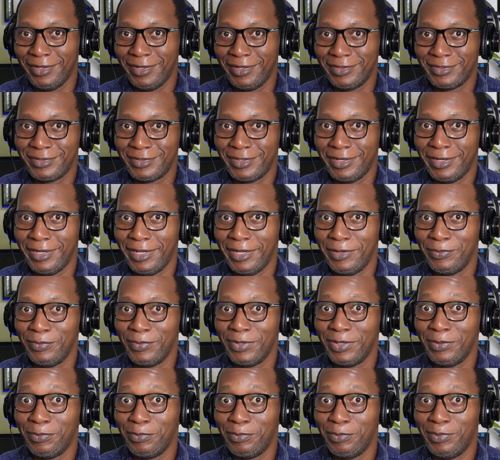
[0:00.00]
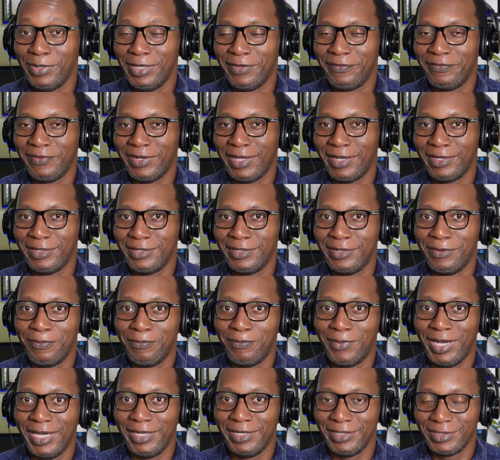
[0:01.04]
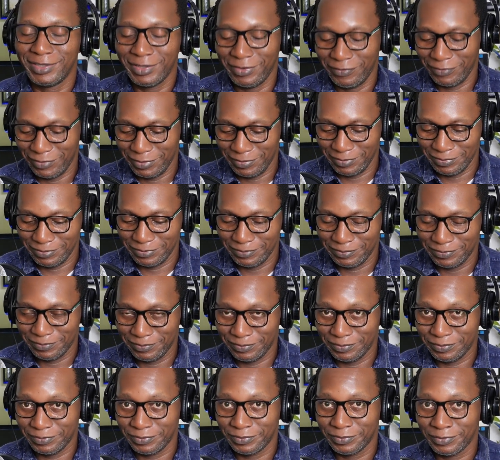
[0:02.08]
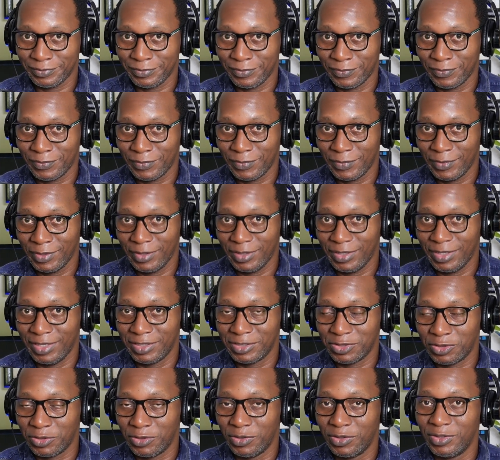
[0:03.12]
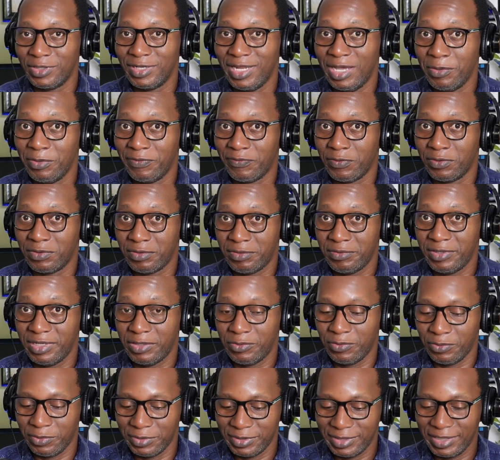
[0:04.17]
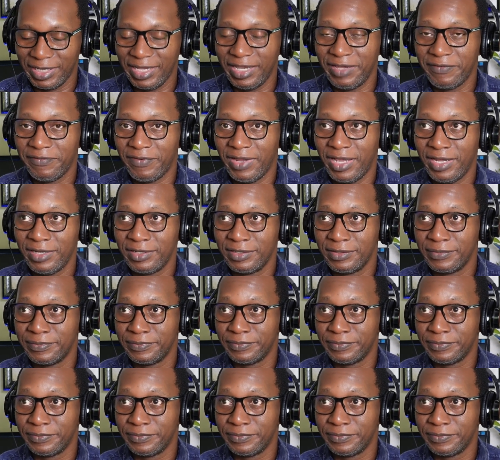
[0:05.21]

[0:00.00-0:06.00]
hence the name B flat minor 7. Okay, so now we've got three chords: A flat,